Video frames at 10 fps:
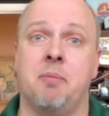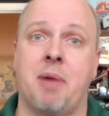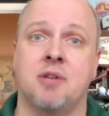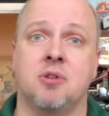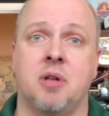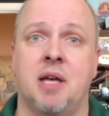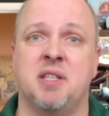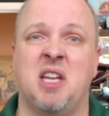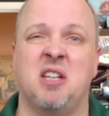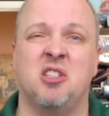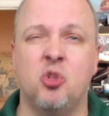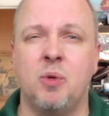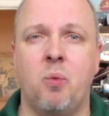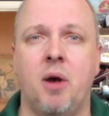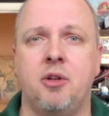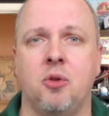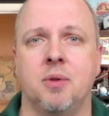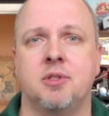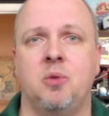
at masterclass saying, do we want to do this?